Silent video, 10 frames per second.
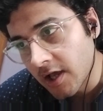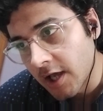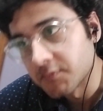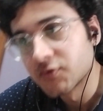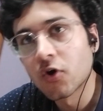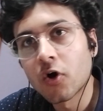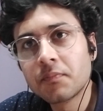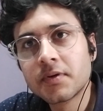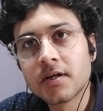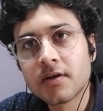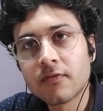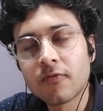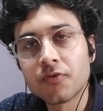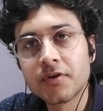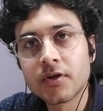absorbed
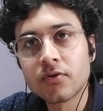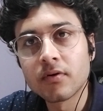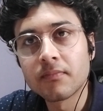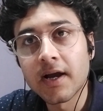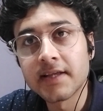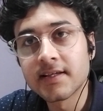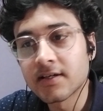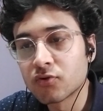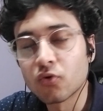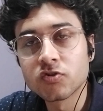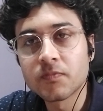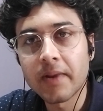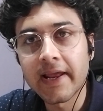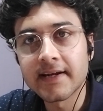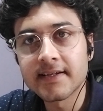for the by the those
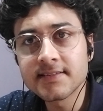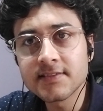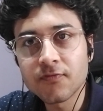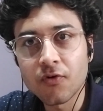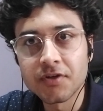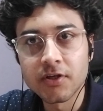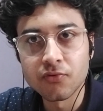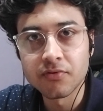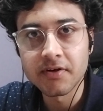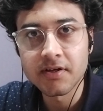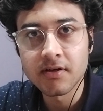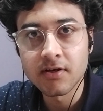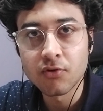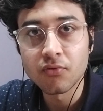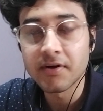planktons for their
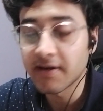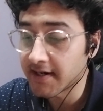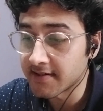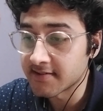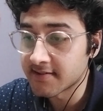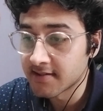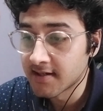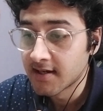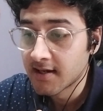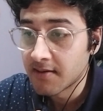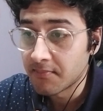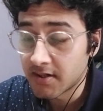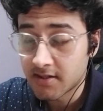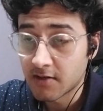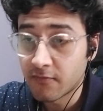nutrients.
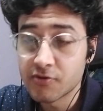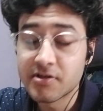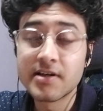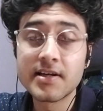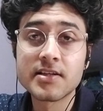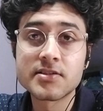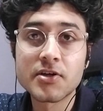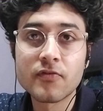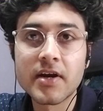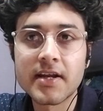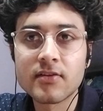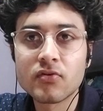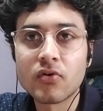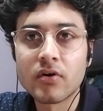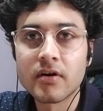But unfortunately, instead of getting
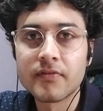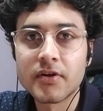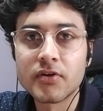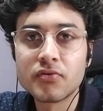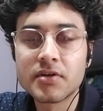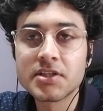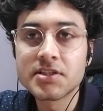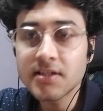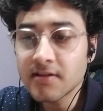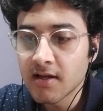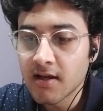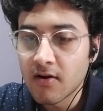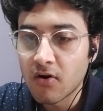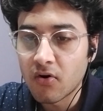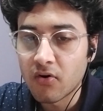the nutrition
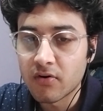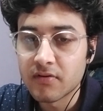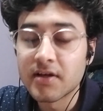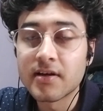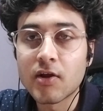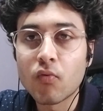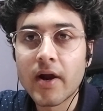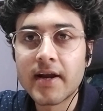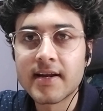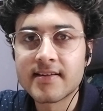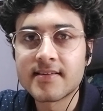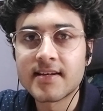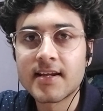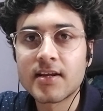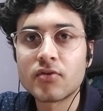or their required
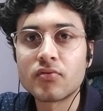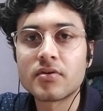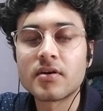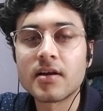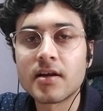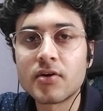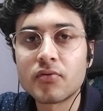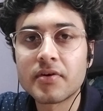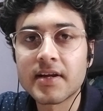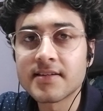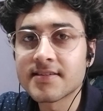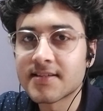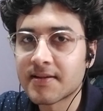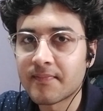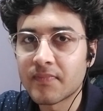necessary
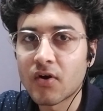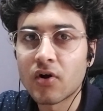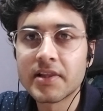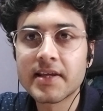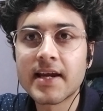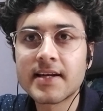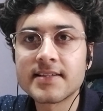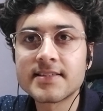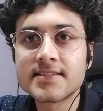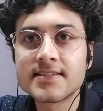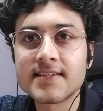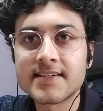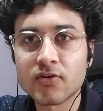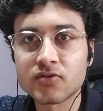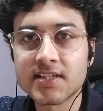nutrients, all they get is the
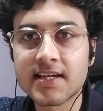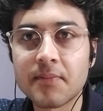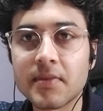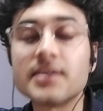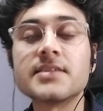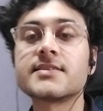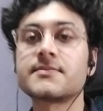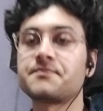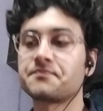toxic chemicals.